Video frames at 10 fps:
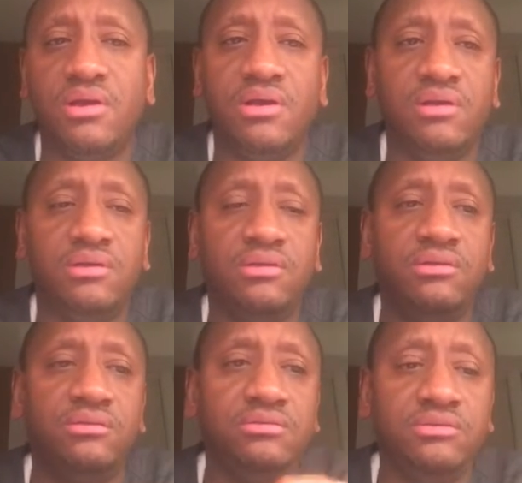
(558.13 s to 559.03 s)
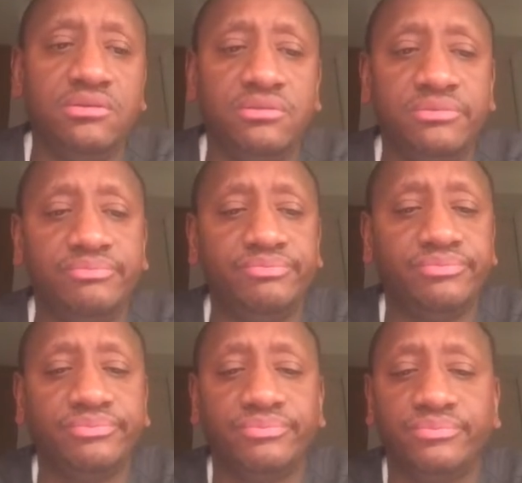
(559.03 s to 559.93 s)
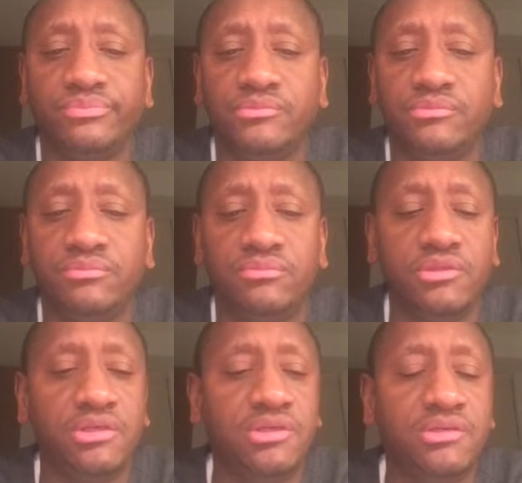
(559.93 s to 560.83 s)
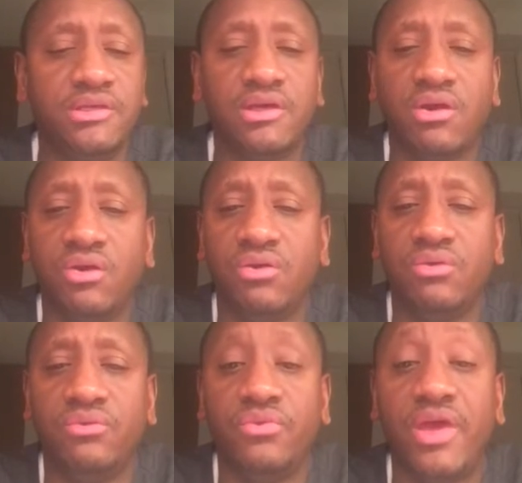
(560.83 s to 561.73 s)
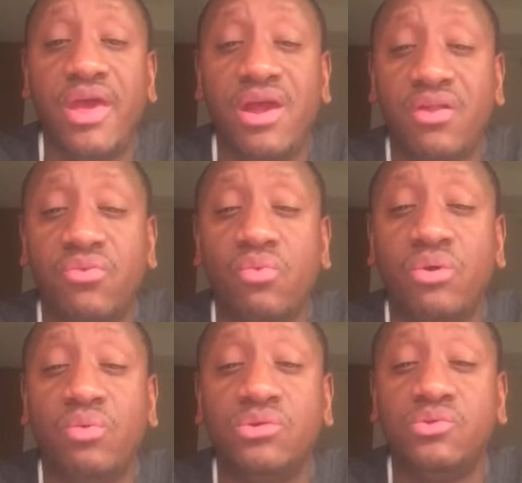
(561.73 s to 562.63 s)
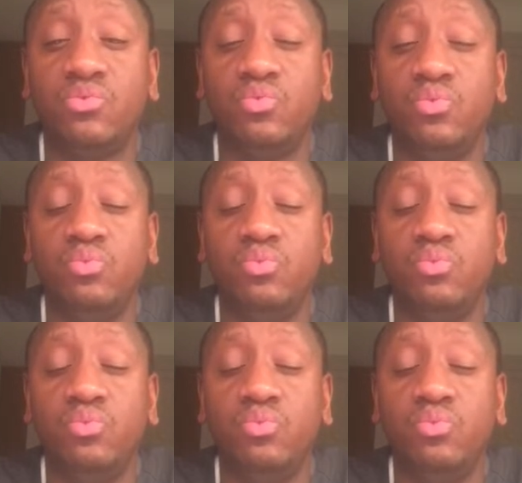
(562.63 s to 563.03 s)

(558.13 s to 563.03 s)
And it didn't take long, the earthquake was